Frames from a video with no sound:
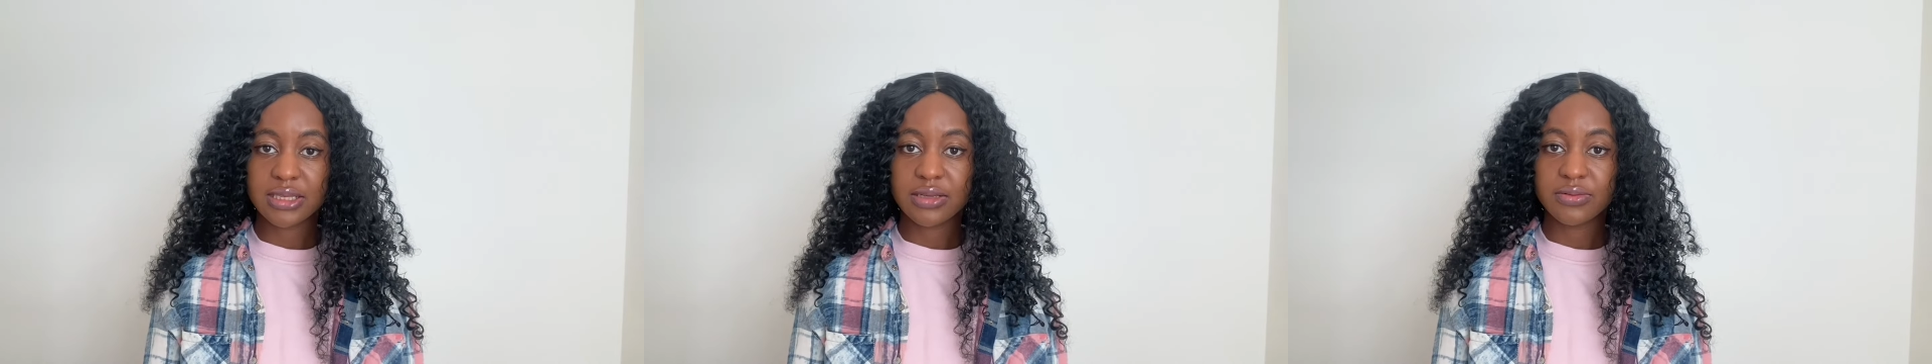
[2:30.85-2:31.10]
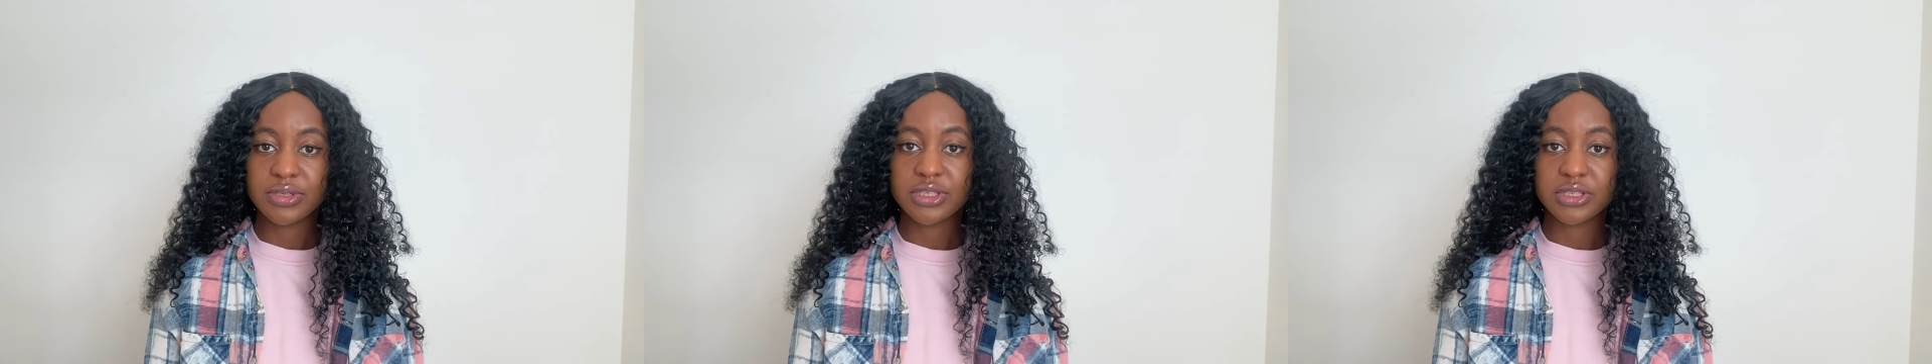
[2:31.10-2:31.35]

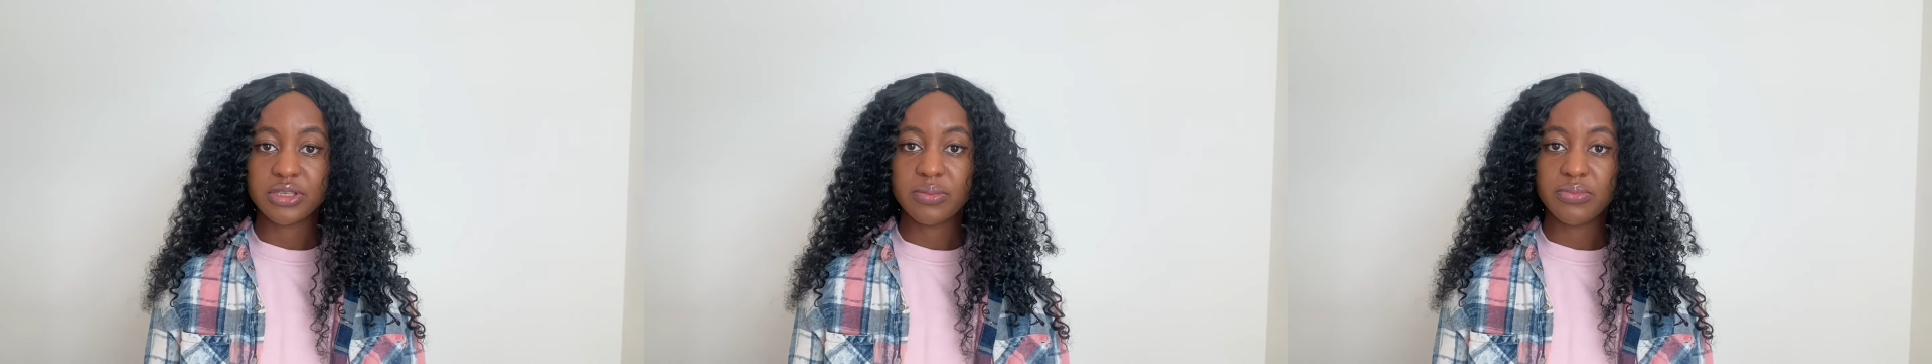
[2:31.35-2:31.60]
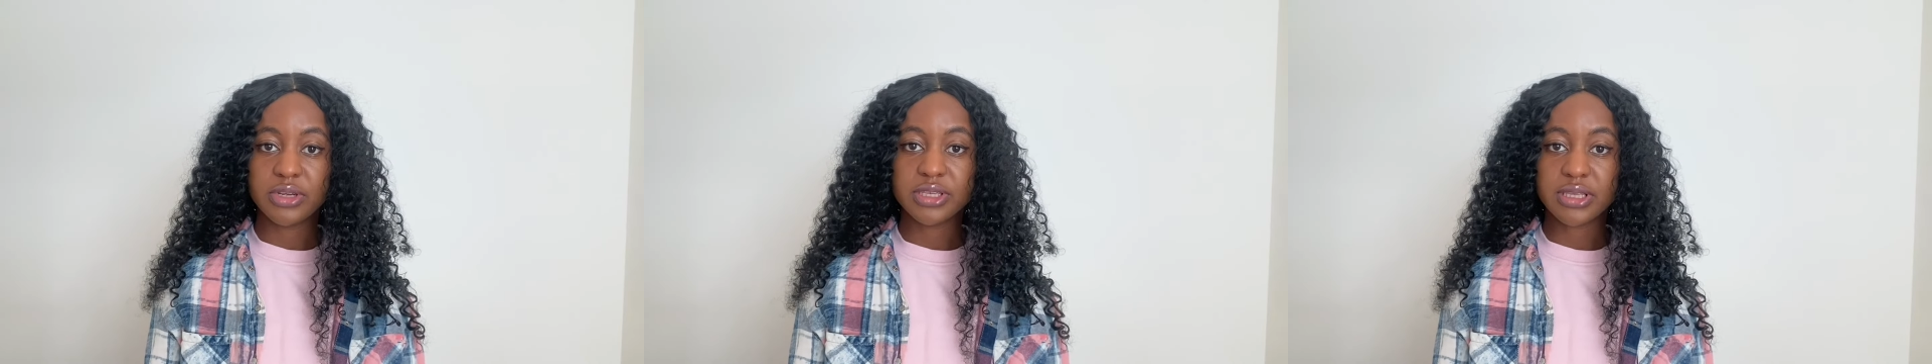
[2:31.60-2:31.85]
which is the
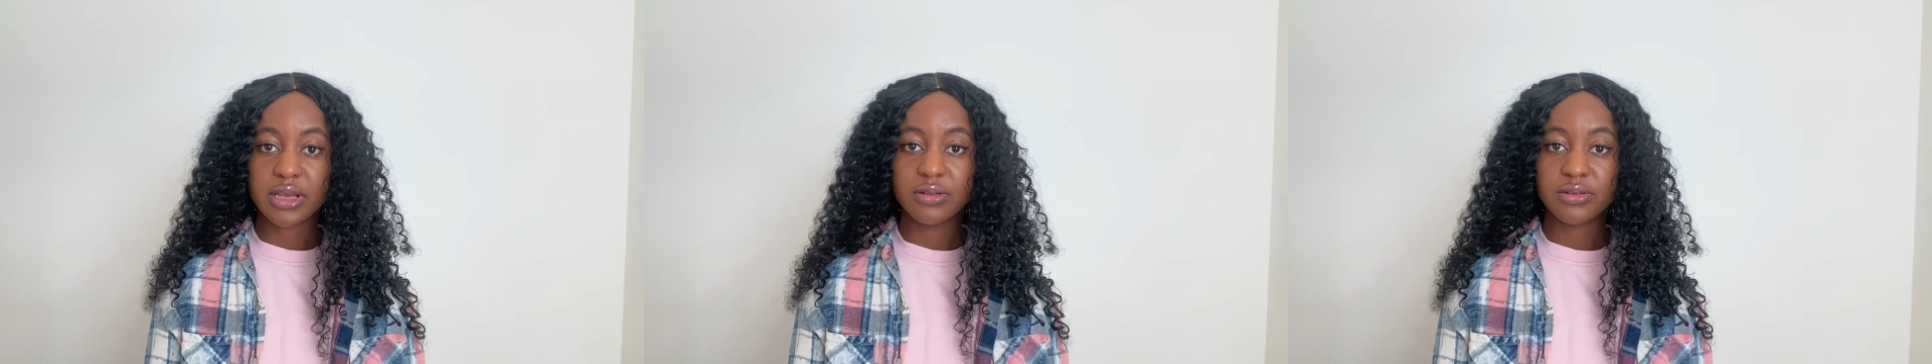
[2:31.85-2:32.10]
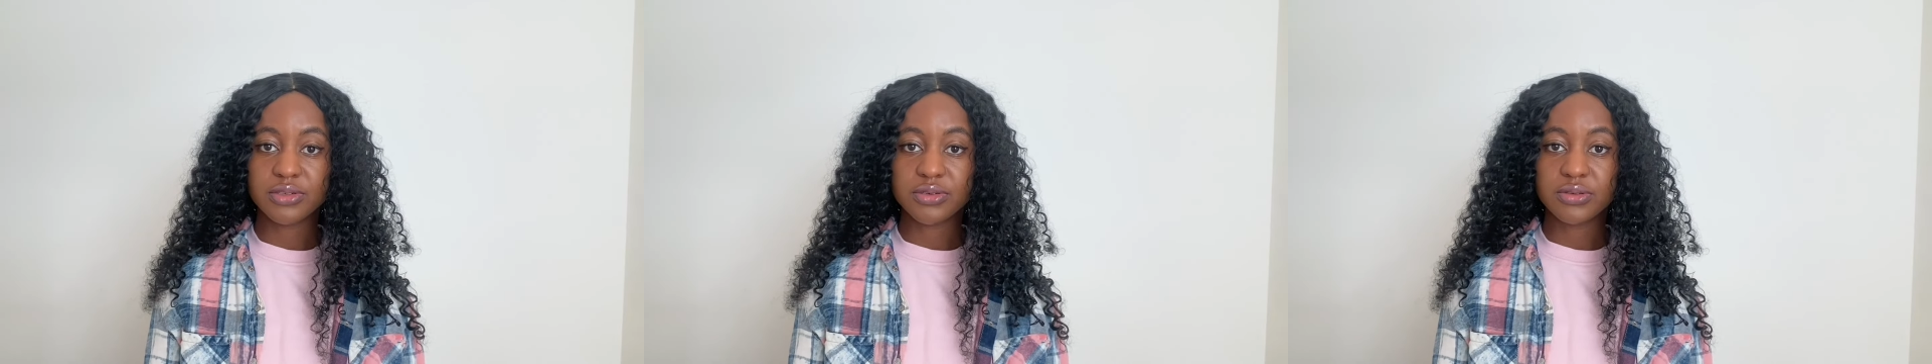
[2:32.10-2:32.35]
British
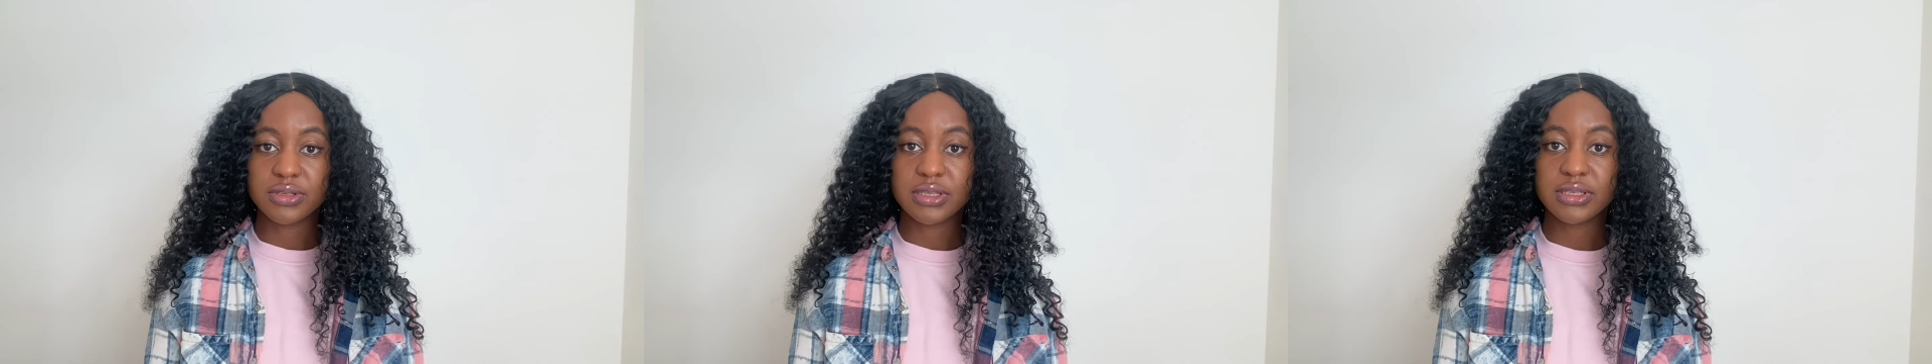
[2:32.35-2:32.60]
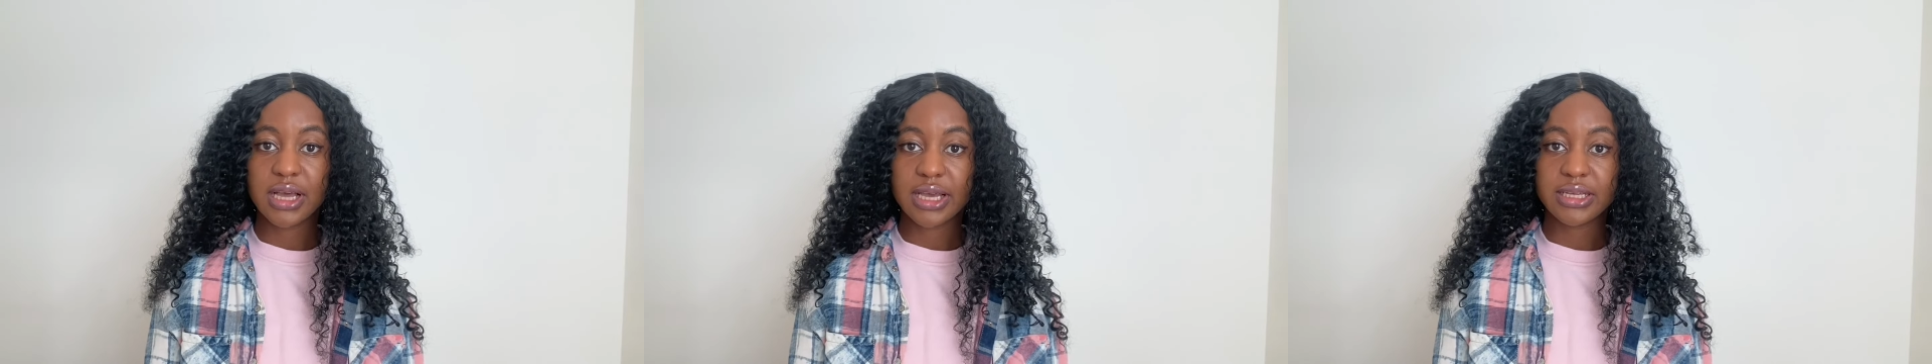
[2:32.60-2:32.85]
Psychological
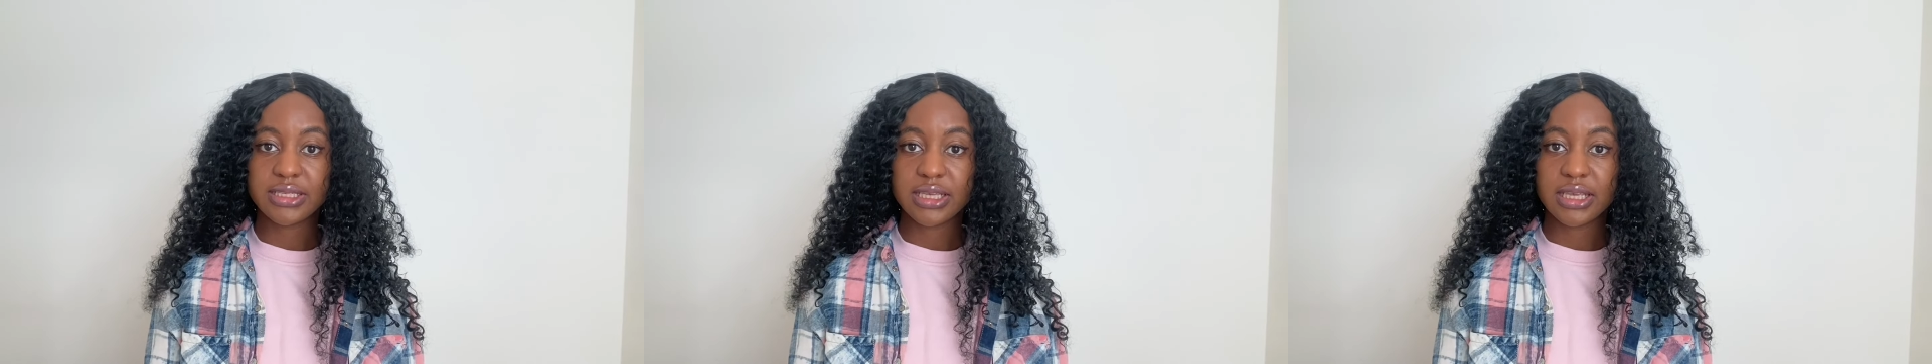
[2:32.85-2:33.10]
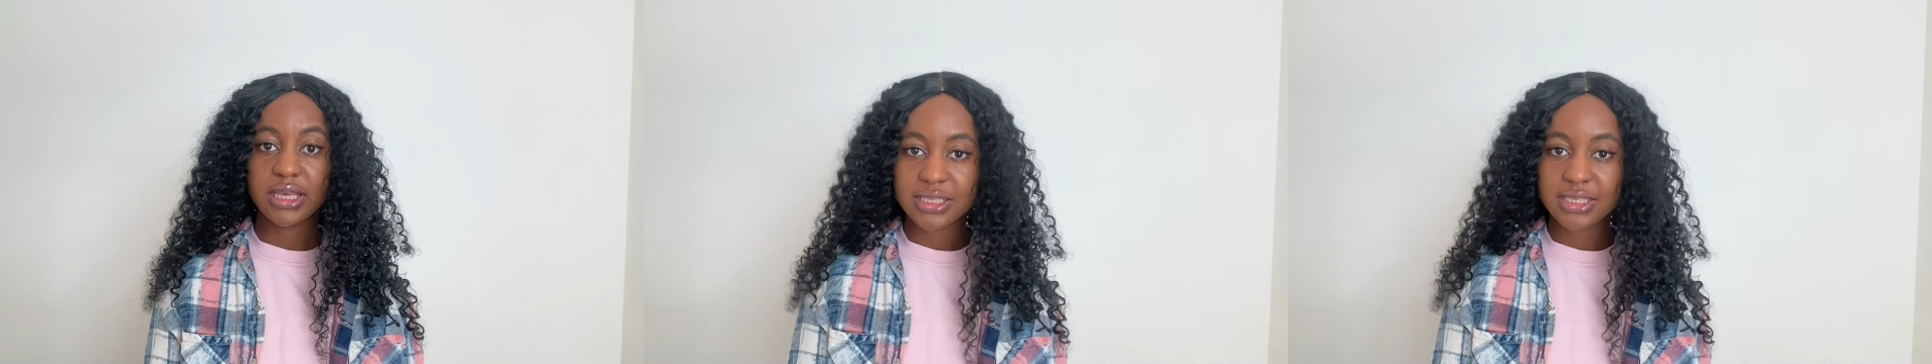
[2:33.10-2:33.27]
Society.